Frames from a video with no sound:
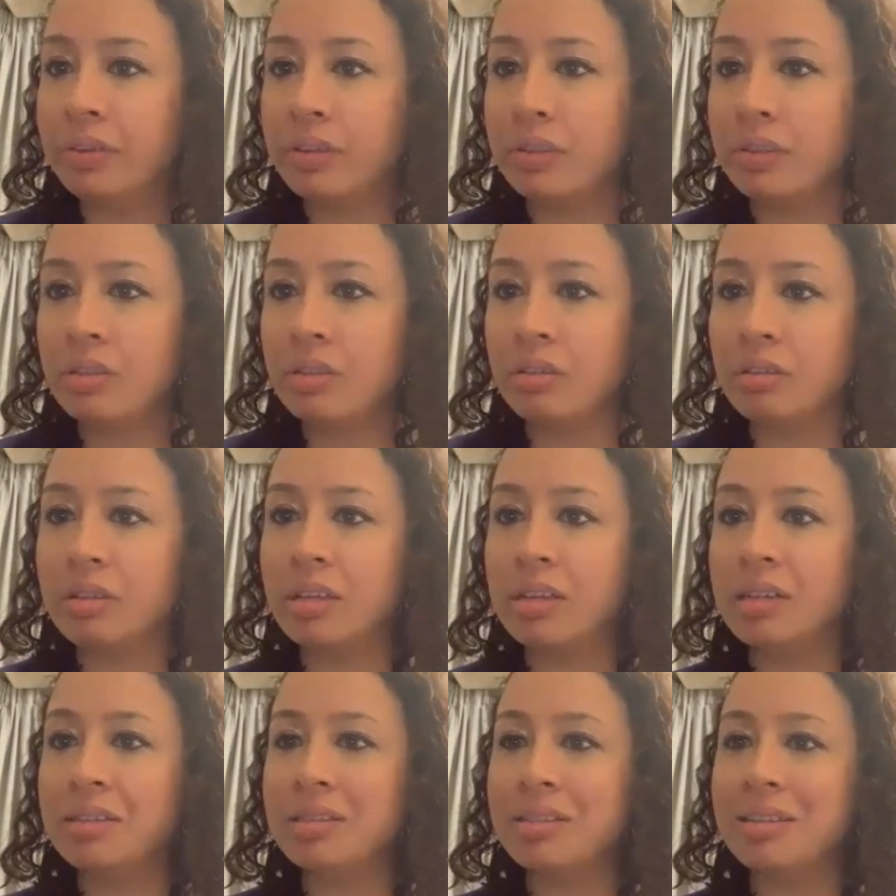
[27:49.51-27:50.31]
So
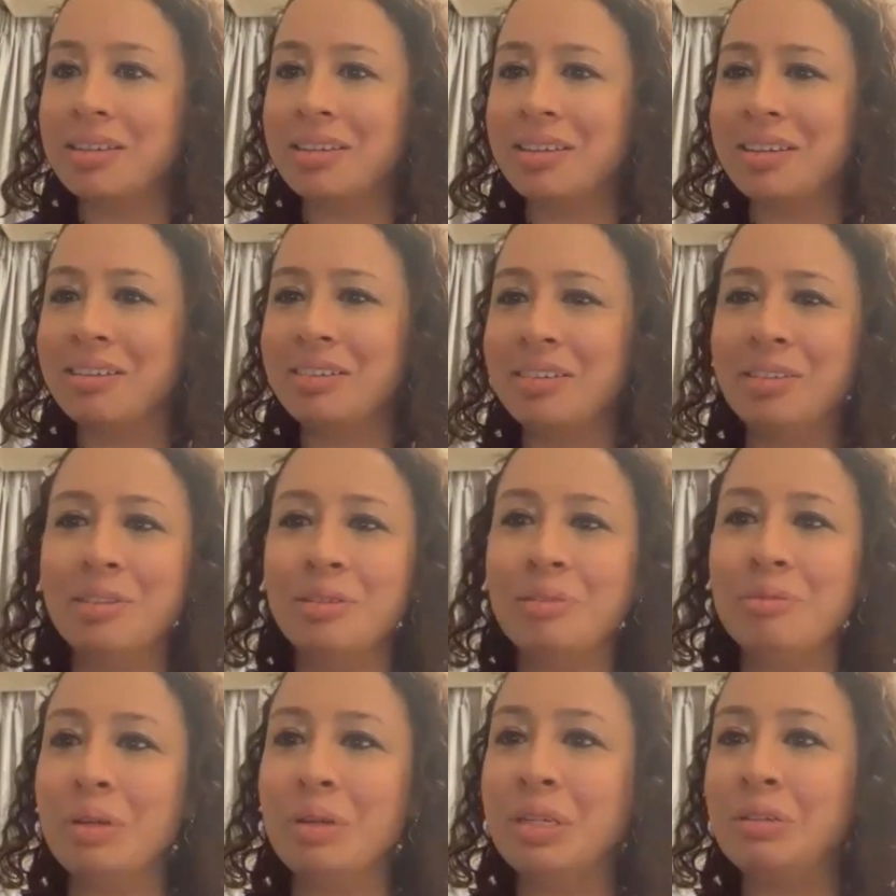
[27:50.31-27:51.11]
there's
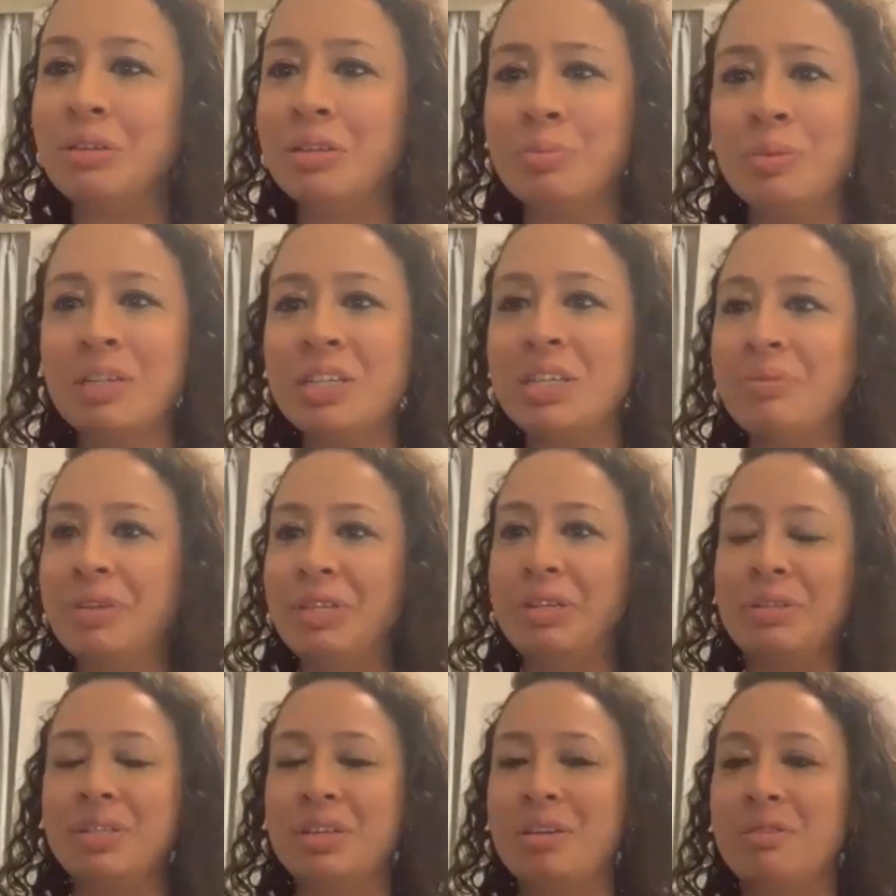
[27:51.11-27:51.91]
especially when
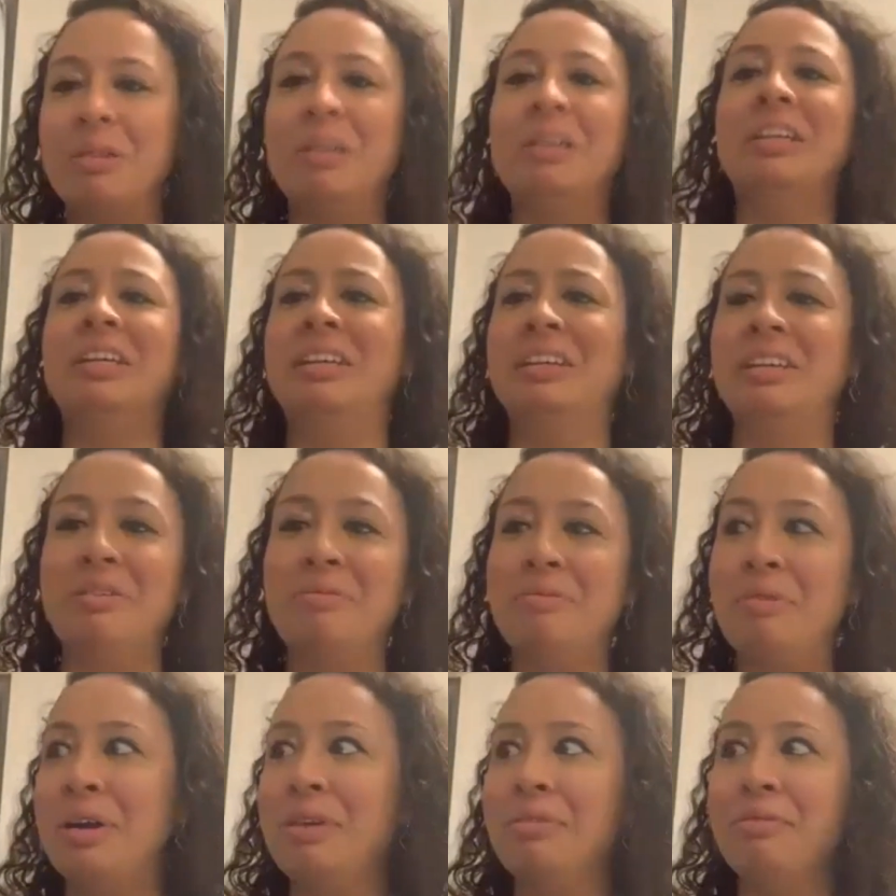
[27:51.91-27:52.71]
you start working, like,
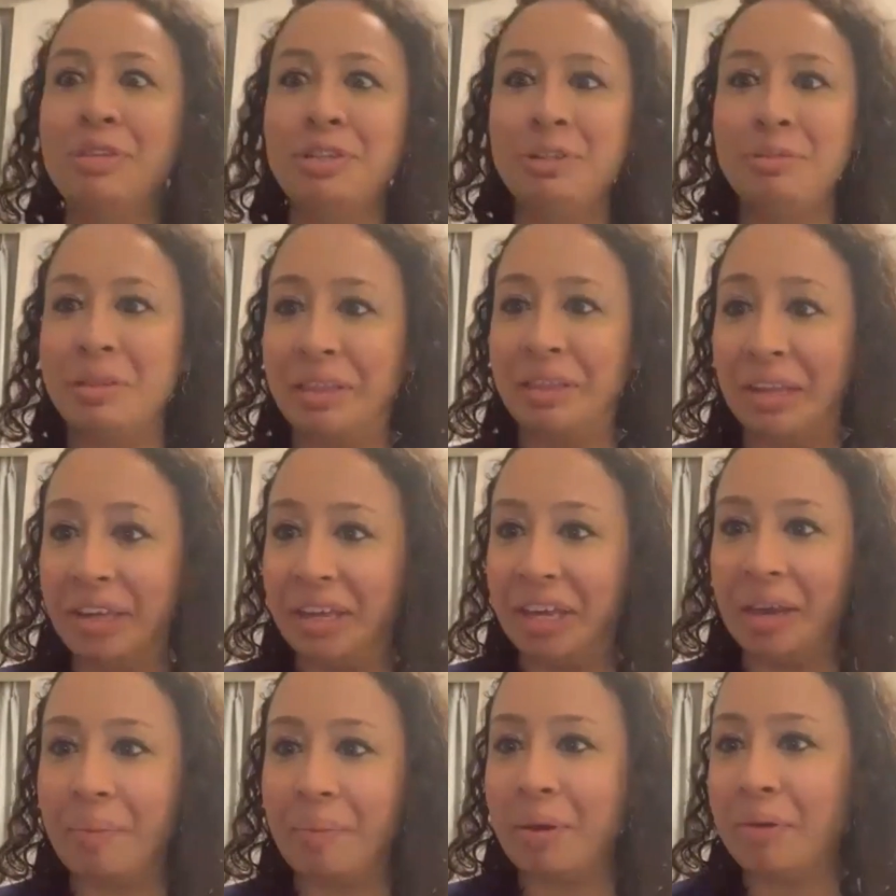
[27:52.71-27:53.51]
why would you be
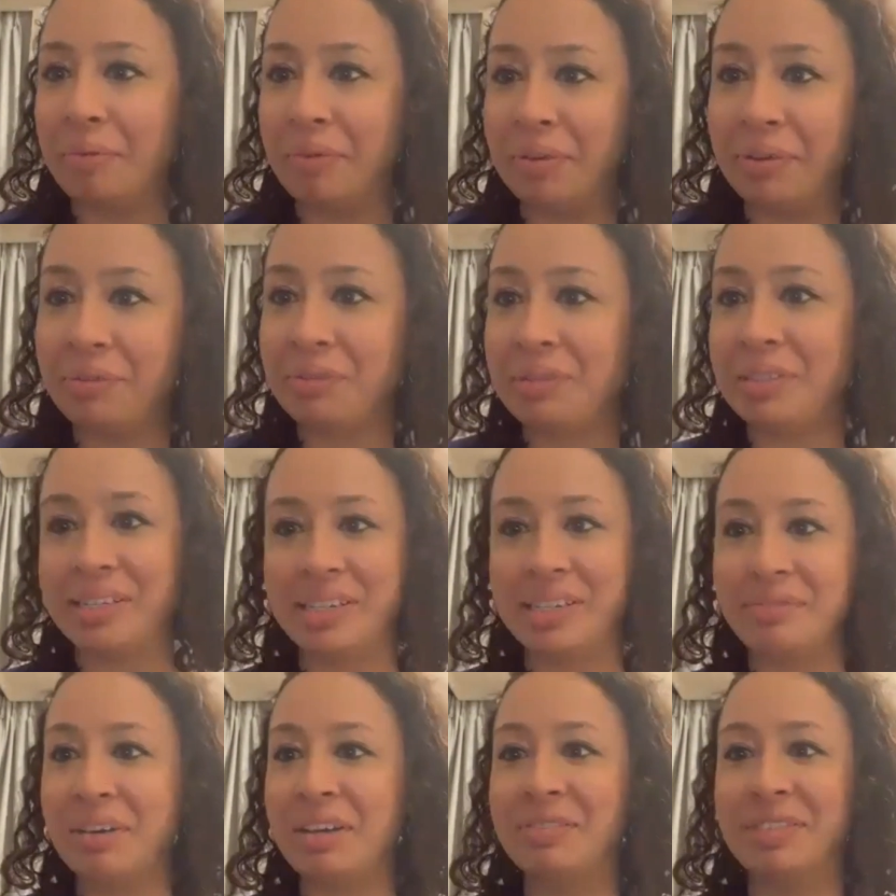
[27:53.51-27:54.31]
thinking about when you're
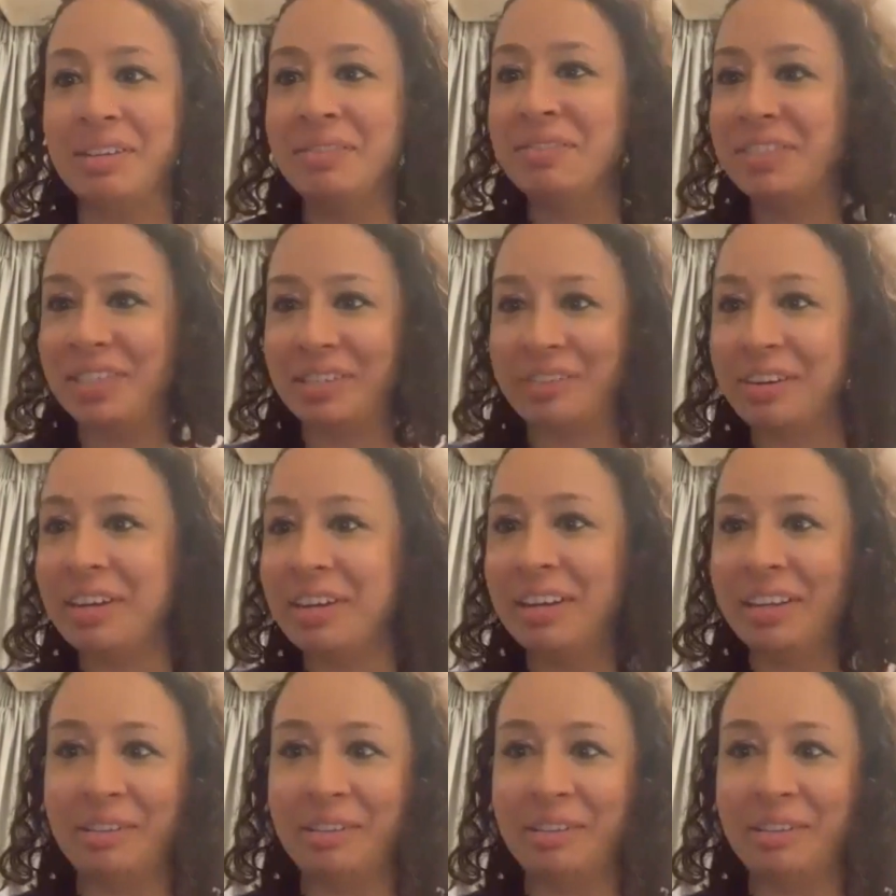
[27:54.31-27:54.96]
65, 70, right?